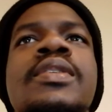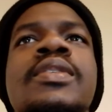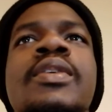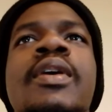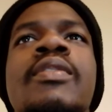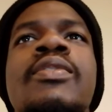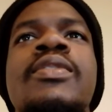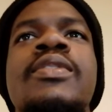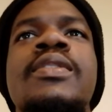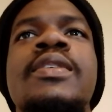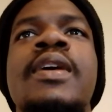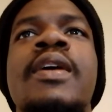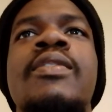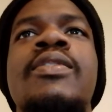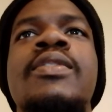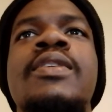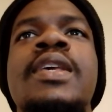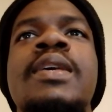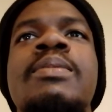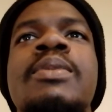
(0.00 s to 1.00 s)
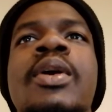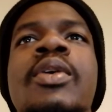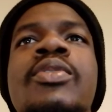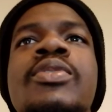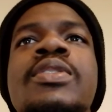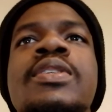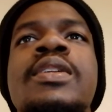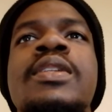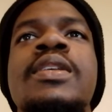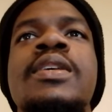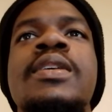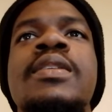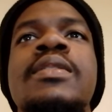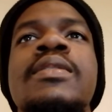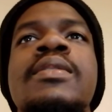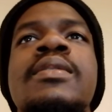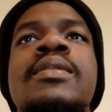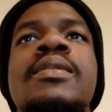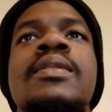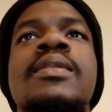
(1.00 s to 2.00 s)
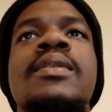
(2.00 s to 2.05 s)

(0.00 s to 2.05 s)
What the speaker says: You know, you have to keep the house clean.